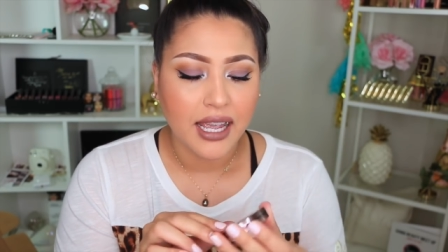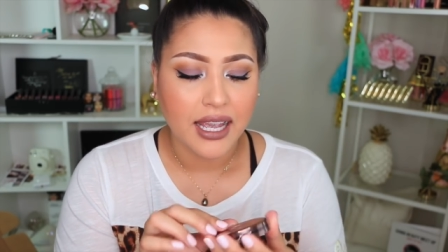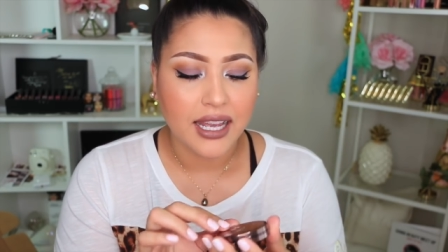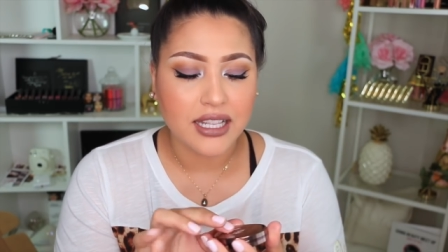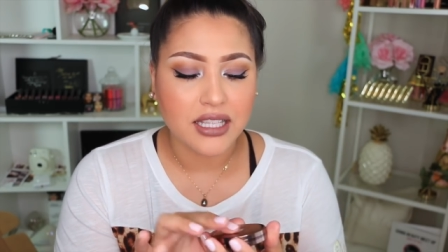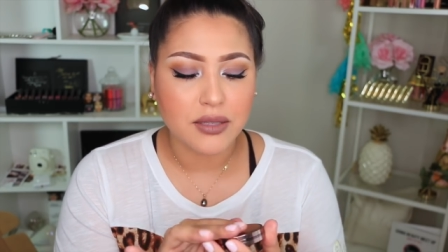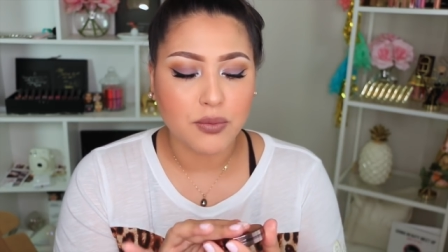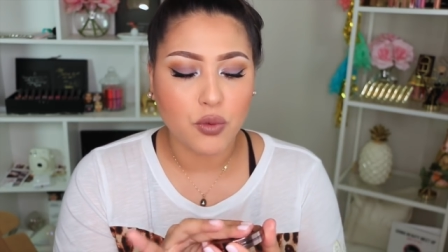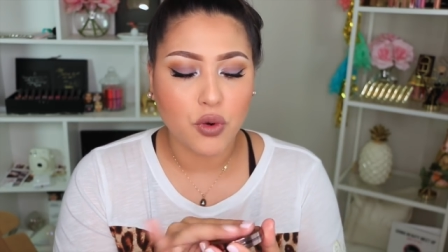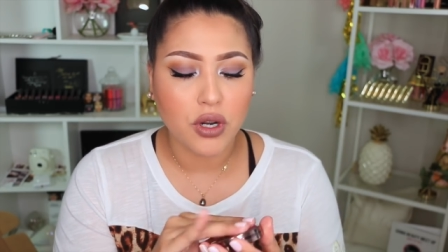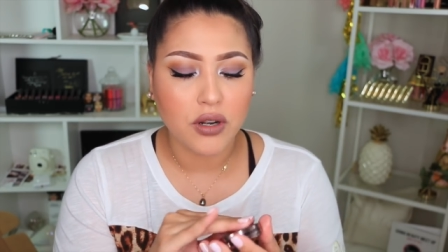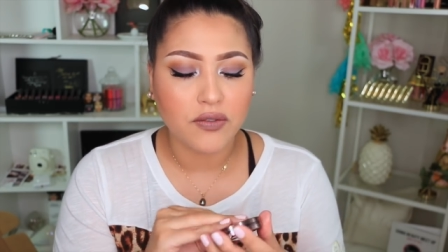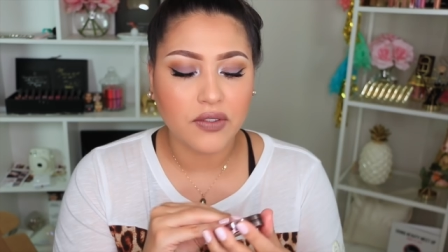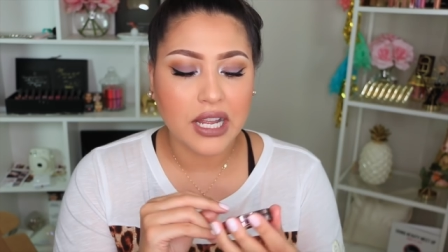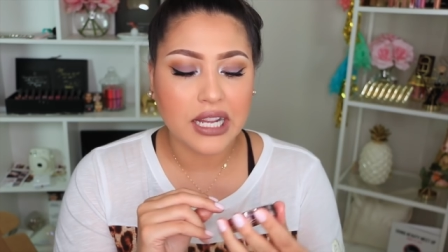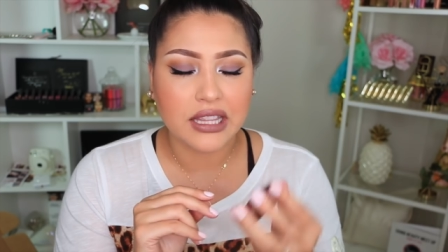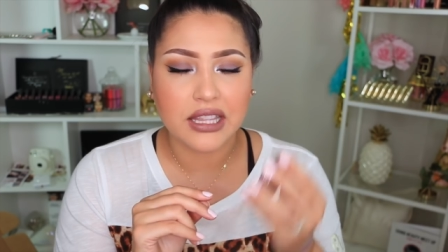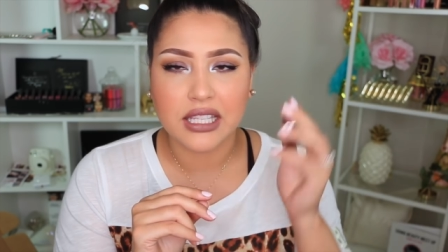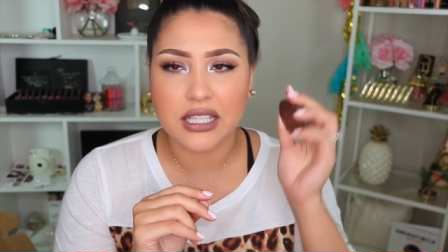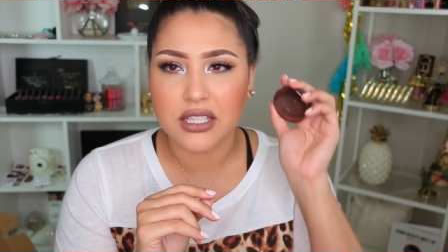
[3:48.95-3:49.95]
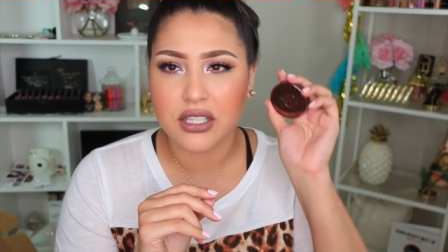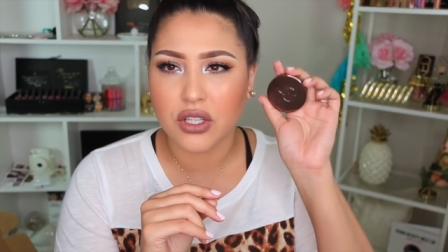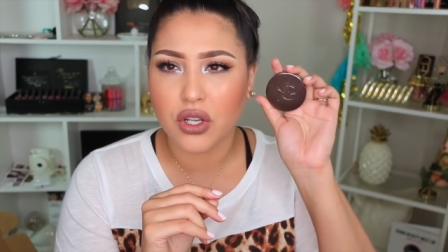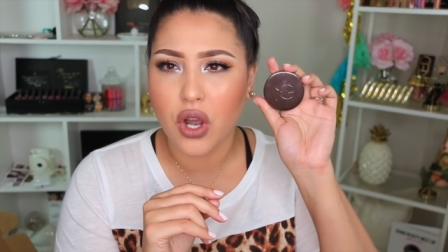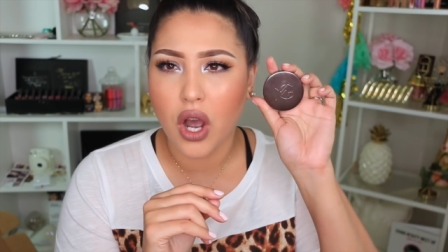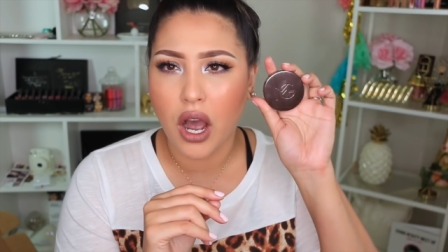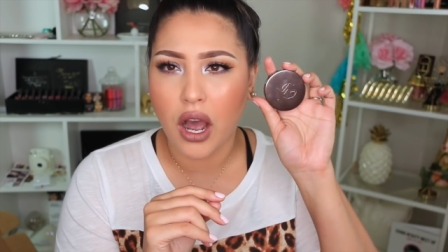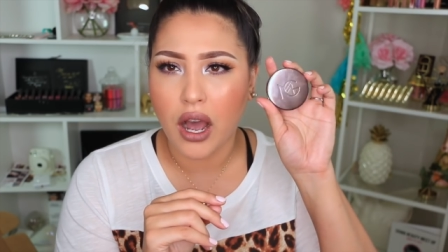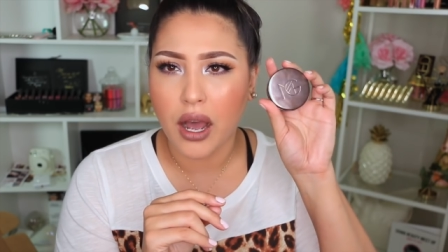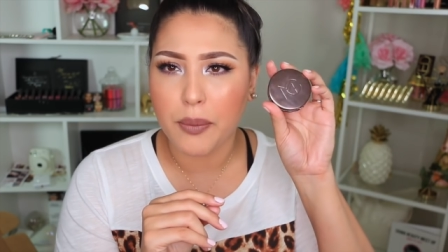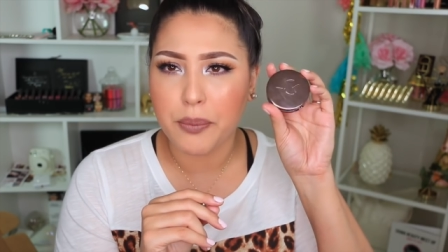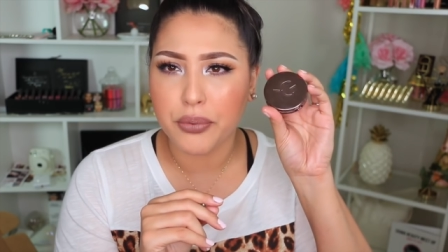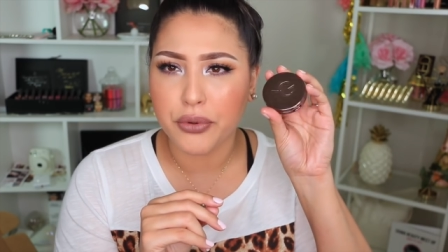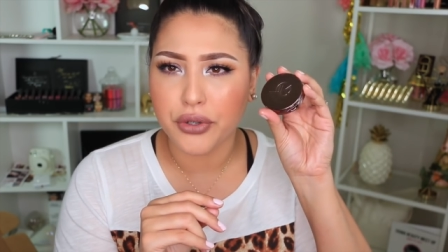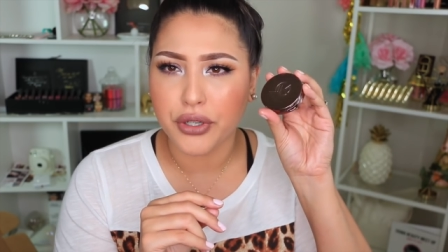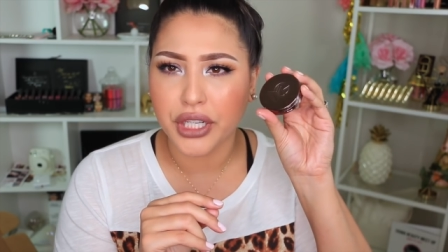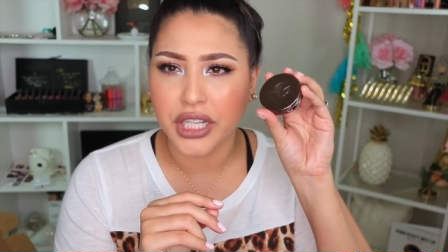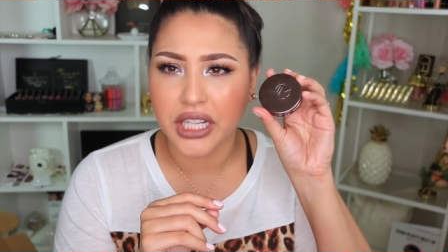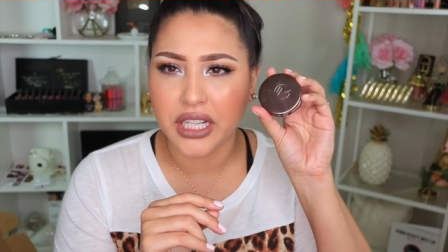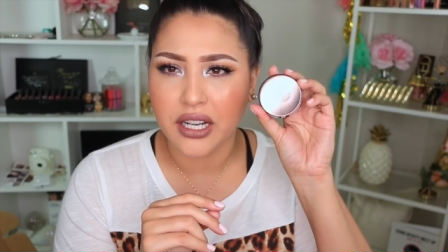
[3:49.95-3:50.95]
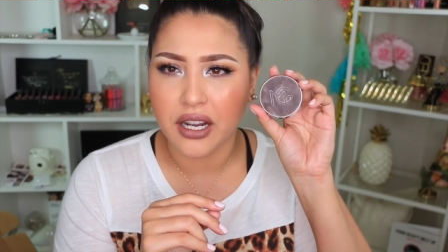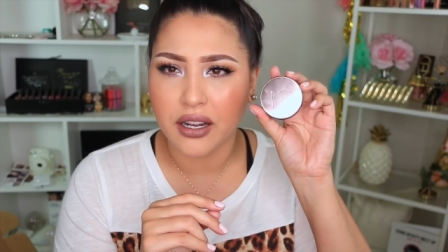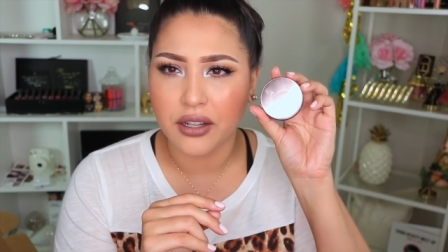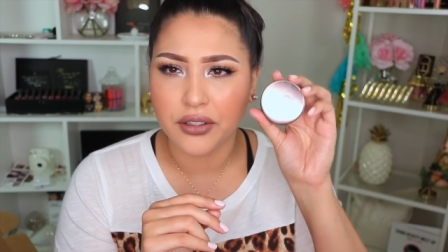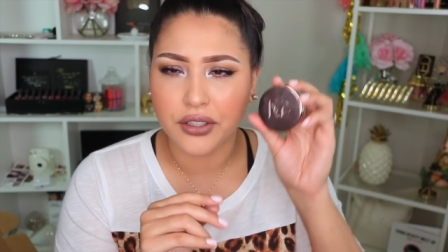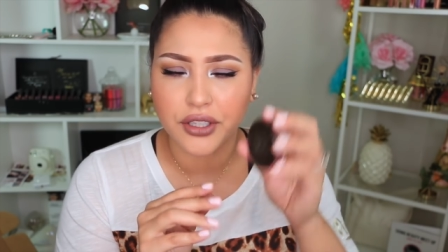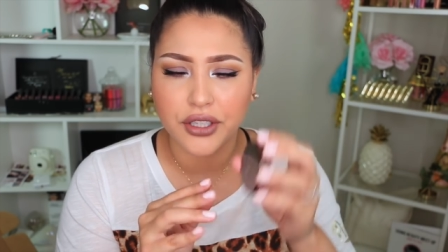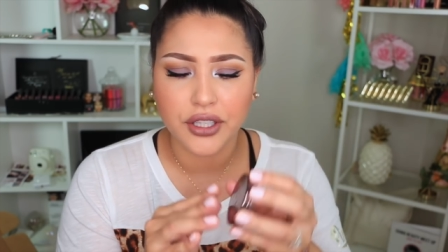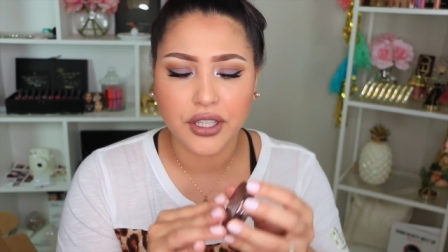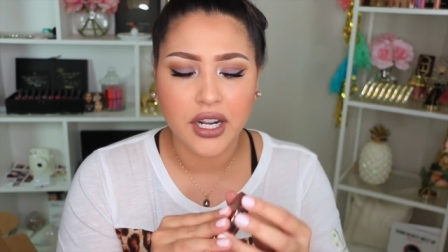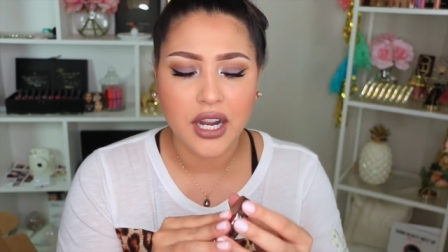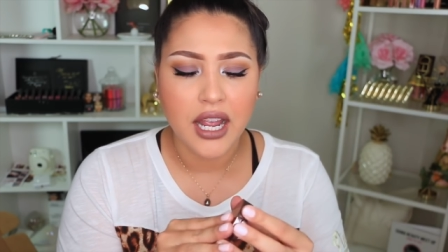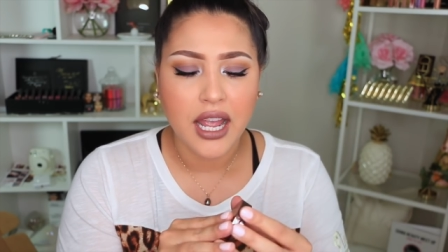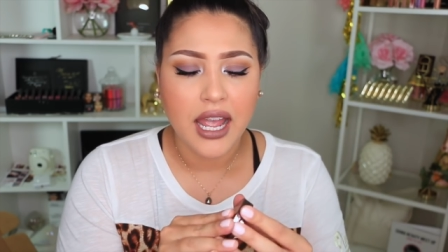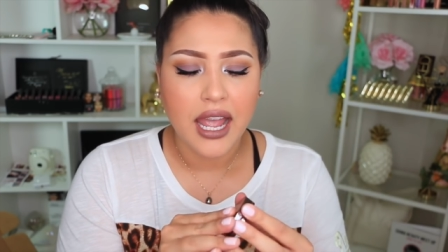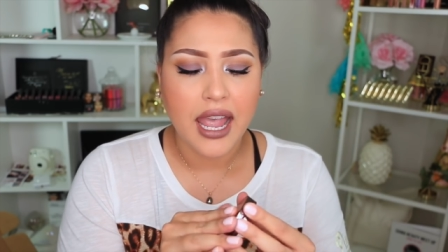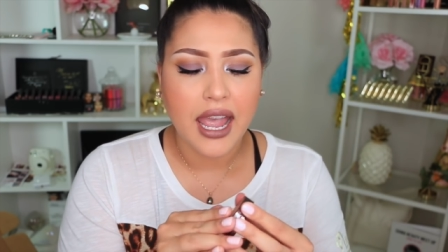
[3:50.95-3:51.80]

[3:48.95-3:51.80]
it's more of like this coppery color